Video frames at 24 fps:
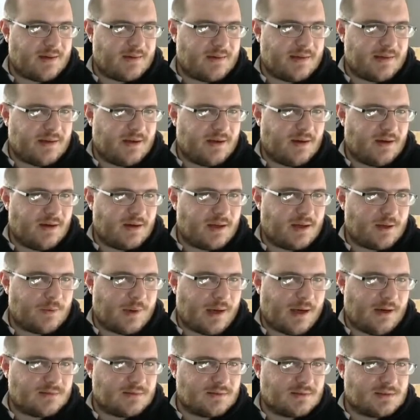Diallo
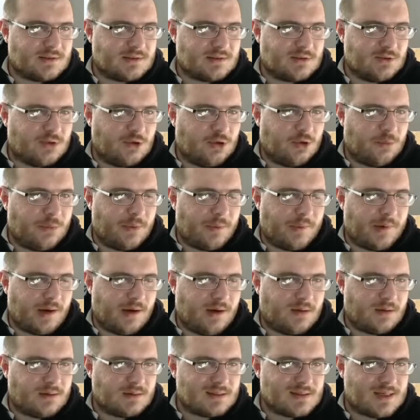out to Saul, but
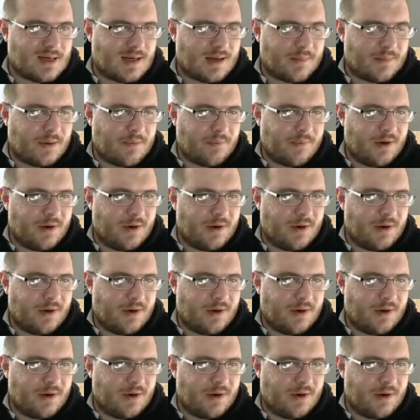we're